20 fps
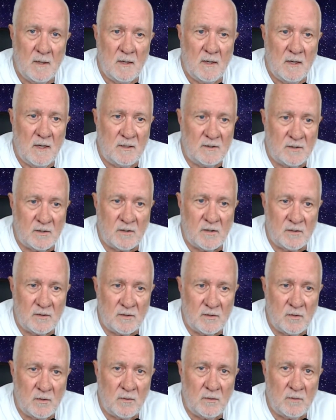It's a
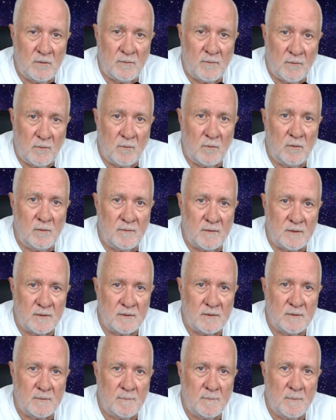concern for all of us,